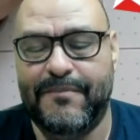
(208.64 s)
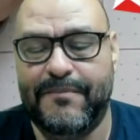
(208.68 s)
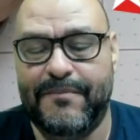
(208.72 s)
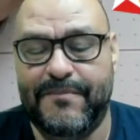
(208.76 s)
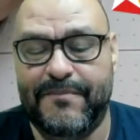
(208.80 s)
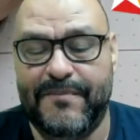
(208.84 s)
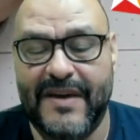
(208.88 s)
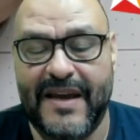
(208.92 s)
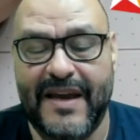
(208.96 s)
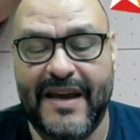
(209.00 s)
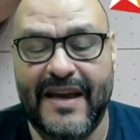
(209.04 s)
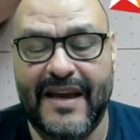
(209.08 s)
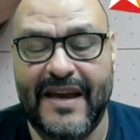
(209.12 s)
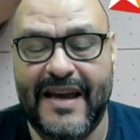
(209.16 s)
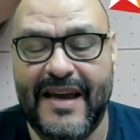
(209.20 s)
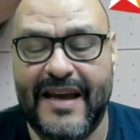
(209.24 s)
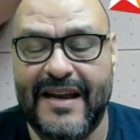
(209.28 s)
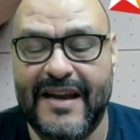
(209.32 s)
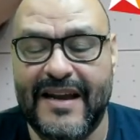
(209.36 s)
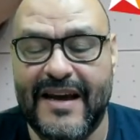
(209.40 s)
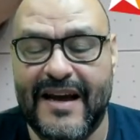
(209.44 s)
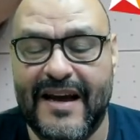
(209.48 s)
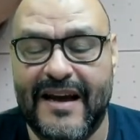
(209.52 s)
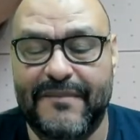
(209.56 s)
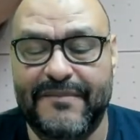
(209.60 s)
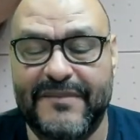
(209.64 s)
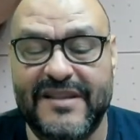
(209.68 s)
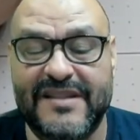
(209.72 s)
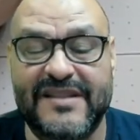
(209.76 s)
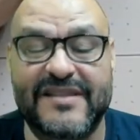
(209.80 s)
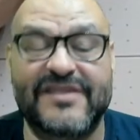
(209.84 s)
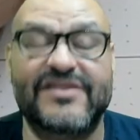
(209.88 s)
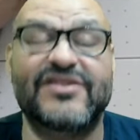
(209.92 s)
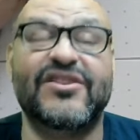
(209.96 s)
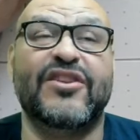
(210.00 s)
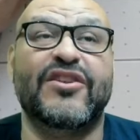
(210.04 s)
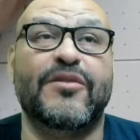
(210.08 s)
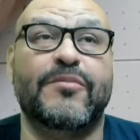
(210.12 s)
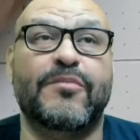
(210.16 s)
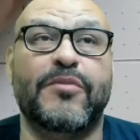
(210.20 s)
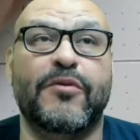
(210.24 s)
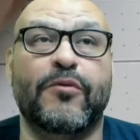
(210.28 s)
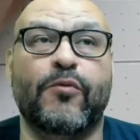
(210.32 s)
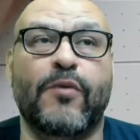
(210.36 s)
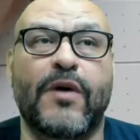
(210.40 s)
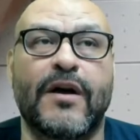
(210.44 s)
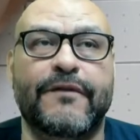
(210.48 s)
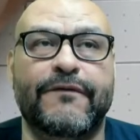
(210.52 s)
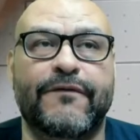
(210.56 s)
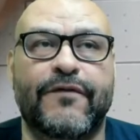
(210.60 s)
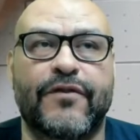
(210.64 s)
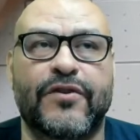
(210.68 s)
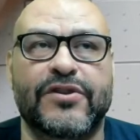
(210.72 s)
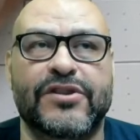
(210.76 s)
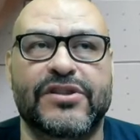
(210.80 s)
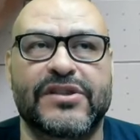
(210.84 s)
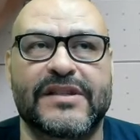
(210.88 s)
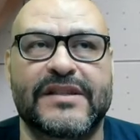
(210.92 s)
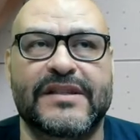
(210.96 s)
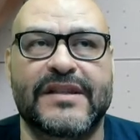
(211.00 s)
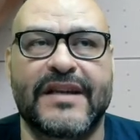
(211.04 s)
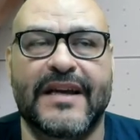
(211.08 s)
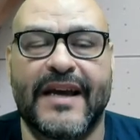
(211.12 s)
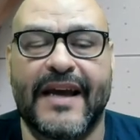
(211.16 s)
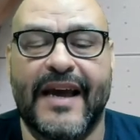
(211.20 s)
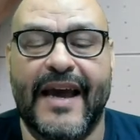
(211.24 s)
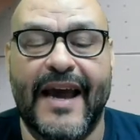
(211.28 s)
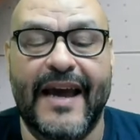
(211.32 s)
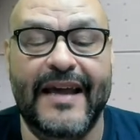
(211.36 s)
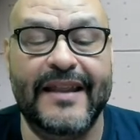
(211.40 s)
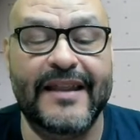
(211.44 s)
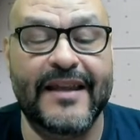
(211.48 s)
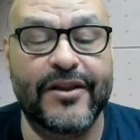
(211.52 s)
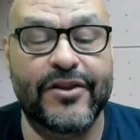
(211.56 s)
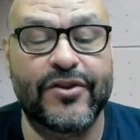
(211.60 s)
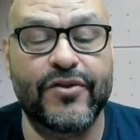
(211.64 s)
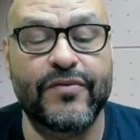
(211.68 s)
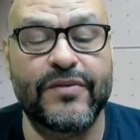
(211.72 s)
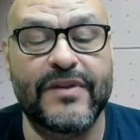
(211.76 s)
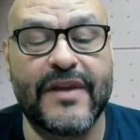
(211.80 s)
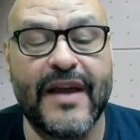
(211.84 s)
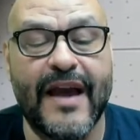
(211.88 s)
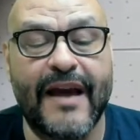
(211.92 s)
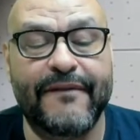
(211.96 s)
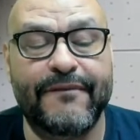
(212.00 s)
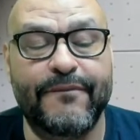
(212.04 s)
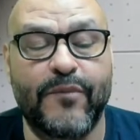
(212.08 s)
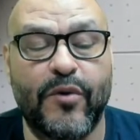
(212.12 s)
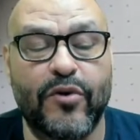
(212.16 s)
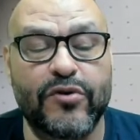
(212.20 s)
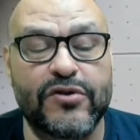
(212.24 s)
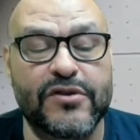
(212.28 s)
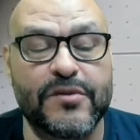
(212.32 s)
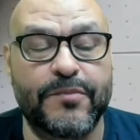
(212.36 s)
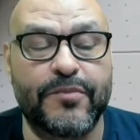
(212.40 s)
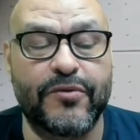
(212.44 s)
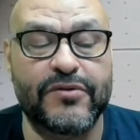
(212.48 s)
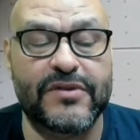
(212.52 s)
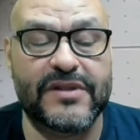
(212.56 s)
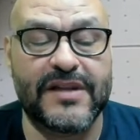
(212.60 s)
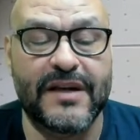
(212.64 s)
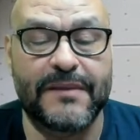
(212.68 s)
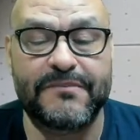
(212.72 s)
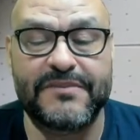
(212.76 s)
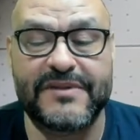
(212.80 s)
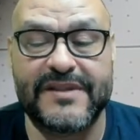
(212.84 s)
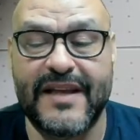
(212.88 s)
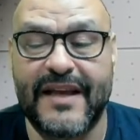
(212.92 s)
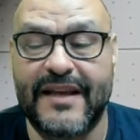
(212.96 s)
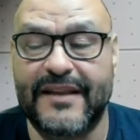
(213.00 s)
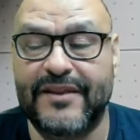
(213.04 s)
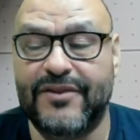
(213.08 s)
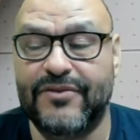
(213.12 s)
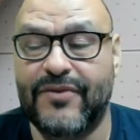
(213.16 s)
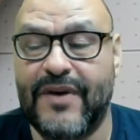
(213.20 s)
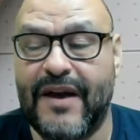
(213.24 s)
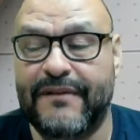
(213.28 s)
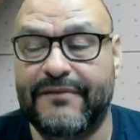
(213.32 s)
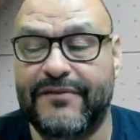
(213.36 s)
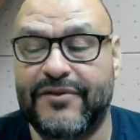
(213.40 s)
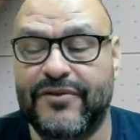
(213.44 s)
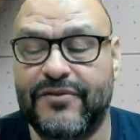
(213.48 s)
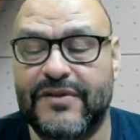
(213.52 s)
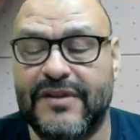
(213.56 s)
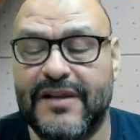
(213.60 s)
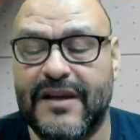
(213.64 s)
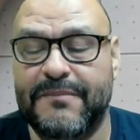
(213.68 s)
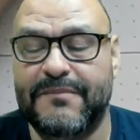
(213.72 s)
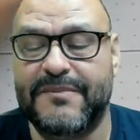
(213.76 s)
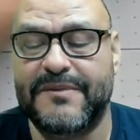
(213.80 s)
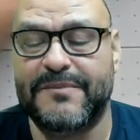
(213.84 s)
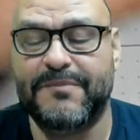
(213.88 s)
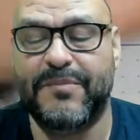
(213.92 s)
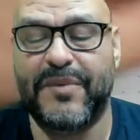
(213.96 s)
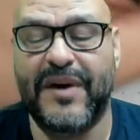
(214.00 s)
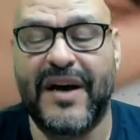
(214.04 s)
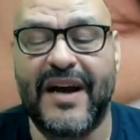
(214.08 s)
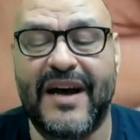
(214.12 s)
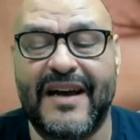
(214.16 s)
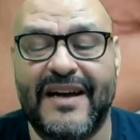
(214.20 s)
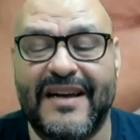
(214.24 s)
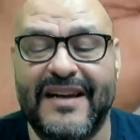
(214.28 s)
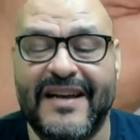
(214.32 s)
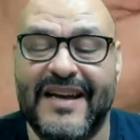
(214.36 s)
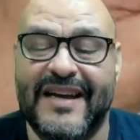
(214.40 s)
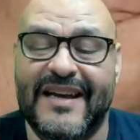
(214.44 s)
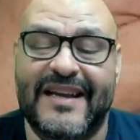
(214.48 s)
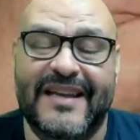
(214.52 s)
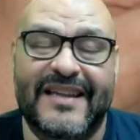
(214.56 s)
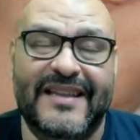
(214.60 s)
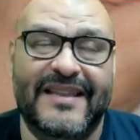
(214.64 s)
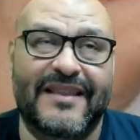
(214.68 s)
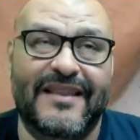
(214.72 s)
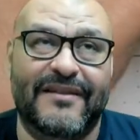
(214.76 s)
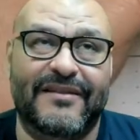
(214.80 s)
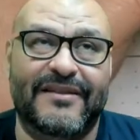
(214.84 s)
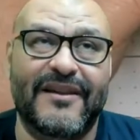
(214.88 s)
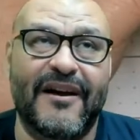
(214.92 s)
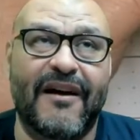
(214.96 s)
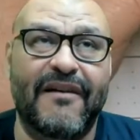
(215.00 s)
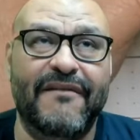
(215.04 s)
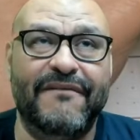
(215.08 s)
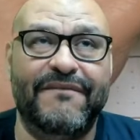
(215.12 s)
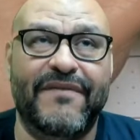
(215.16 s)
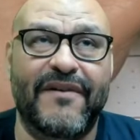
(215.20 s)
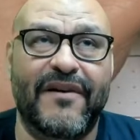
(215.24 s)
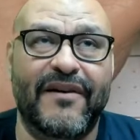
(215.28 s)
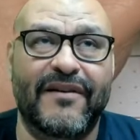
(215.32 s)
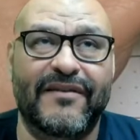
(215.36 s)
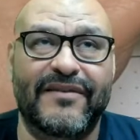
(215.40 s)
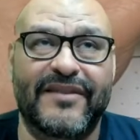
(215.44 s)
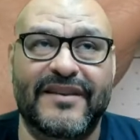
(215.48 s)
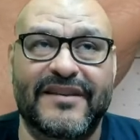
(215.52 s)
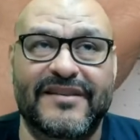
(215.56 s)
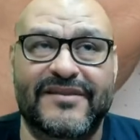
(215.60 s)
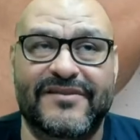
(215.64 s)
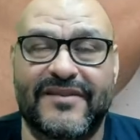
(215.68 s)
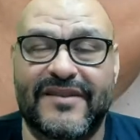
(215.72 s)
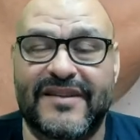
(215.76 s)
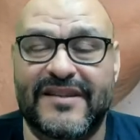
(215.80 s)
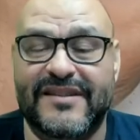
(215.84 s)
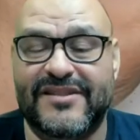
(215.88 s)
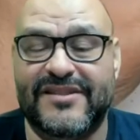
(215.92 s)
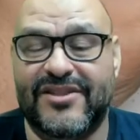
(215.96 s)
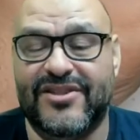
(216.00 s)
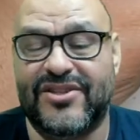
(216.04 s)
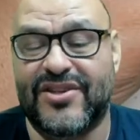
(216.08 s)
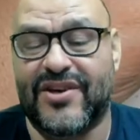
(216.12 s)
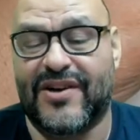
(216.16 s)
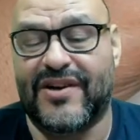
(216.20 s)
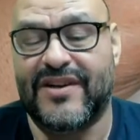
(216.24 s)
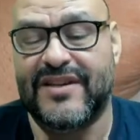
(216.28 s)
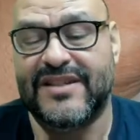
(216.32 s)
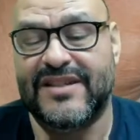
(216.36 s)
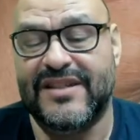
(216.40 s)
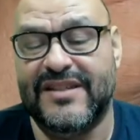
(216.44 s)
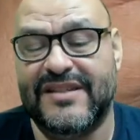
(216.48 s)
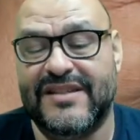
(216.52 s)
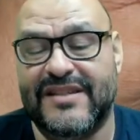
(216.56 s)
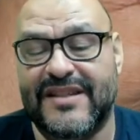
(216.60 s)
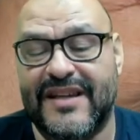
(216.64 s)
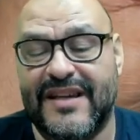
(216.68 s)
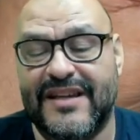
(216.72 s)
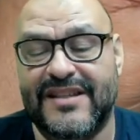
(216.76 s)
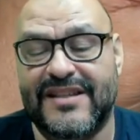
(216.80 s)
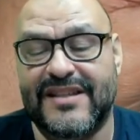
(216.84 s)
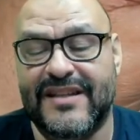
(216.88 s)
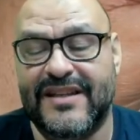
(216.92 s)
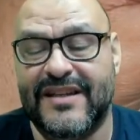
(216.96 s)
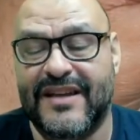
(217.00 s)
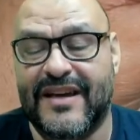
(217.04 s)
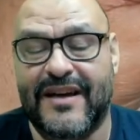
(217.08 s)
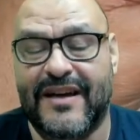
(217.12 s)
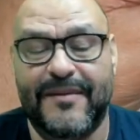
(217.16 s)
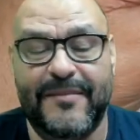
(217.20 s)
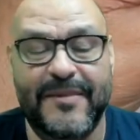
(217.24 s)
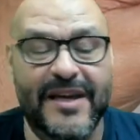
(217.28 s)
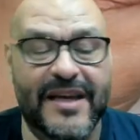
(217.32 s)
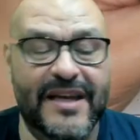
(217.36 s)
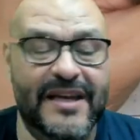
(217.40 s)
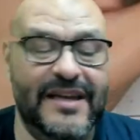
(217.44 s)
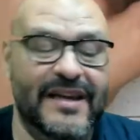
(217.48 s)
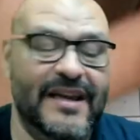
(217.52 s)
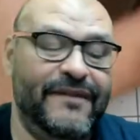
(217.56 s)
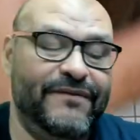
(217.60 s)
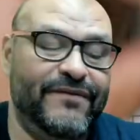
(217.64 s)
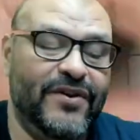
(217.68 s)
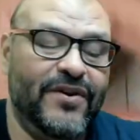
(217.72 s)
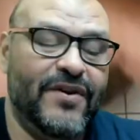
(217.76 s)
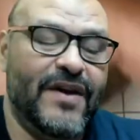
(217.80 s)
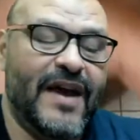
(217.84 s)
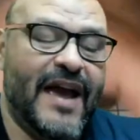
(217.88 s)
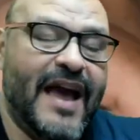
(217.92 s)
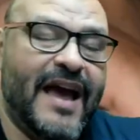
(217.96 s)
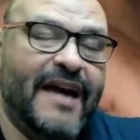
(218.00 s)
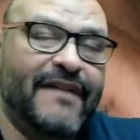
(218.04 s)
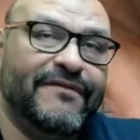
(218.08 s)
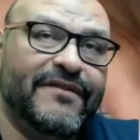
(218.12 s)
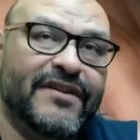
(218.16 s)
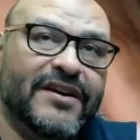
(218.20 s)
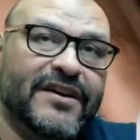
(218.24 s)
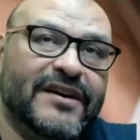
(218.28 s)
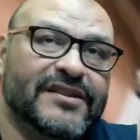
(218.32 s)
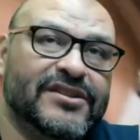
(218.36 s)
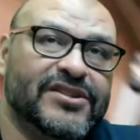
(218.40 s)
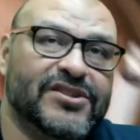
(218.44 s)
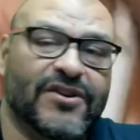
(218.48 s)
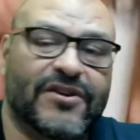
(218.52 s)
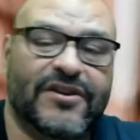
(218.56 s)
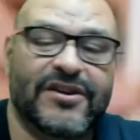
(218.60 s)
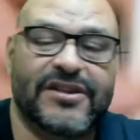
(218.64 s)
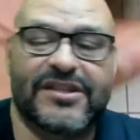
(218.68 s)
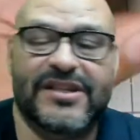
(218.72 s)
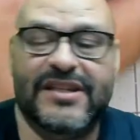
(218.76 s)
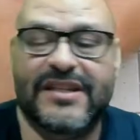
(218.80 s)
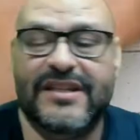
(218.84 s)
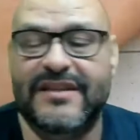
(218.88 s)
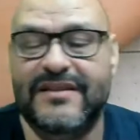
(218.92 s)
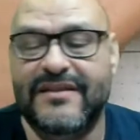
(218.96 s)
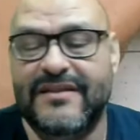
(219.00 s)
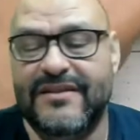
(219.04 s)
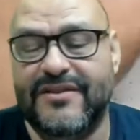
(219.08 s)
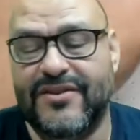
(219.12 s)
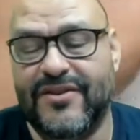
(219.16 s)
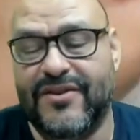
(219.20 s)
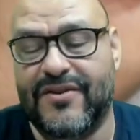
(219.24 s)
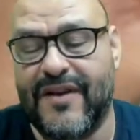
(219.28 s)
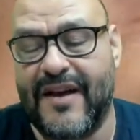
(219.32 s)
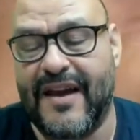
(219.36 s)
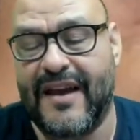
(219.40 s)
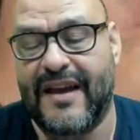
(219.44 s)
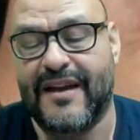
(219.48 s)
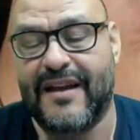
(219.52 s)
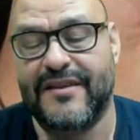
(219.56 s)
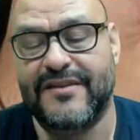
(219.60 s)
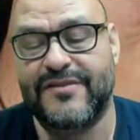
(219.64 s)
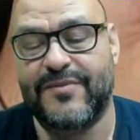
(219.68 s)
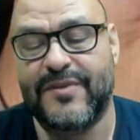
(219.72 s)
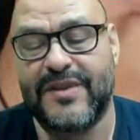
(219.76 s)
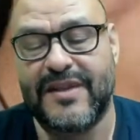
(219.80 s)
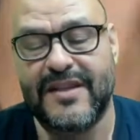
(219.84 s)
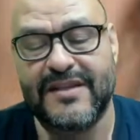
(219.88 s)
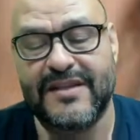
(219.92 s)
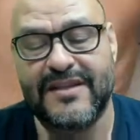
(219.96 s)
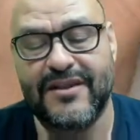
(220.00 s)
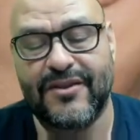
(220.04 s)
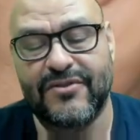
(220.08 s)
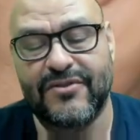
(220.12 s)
and this is the #1 version. And they have multiple tips. They do have 2 tips, but the downfall of this one is the charging station. I mean, if you have a charging, it comes with this little